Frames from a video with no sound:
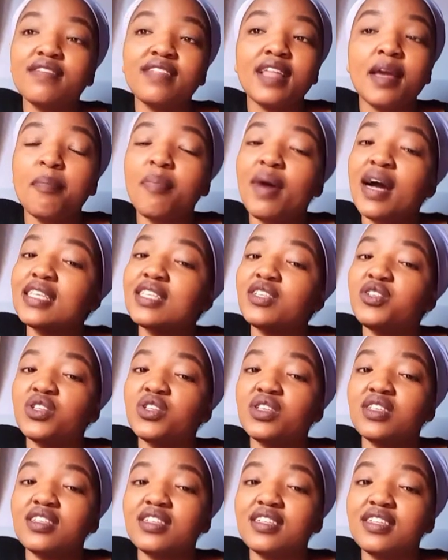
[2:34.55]
they pass
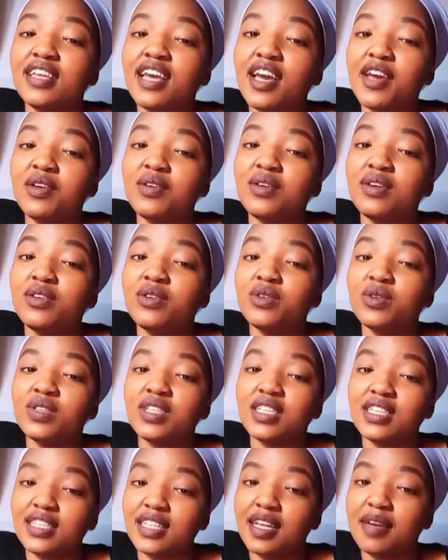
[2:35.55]
just near you, you
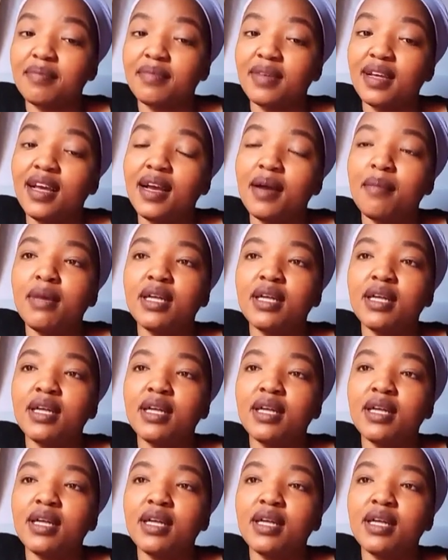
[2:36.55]
notice them.